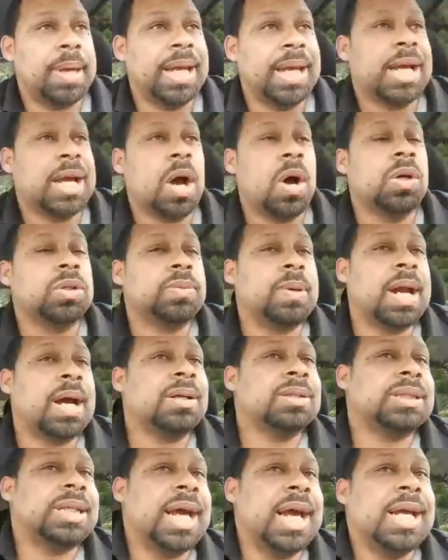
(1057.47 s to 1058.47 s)
It goes
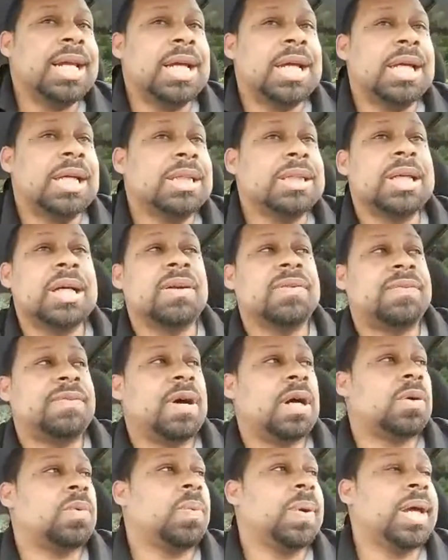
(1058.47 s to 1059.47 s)
without saying that he's gonna
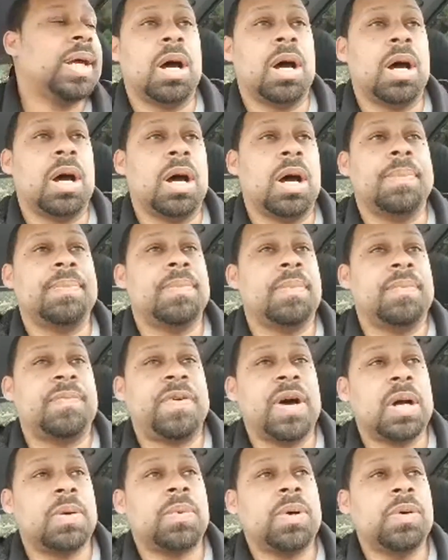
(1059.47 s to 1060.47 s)
fuck with who
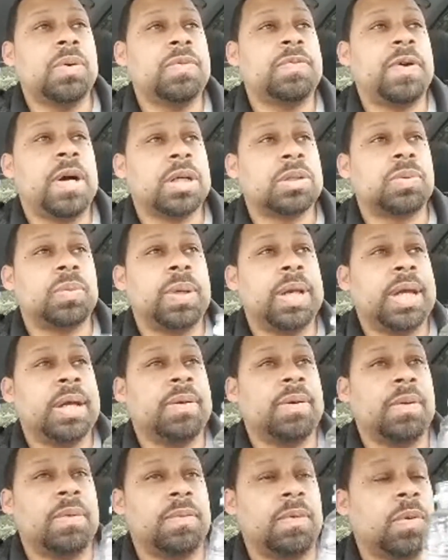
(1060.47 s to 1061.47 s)
fucks with
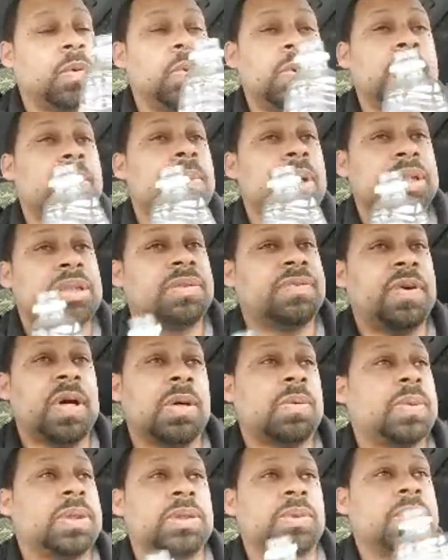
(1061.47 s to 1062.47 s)
who he wants to fuck with.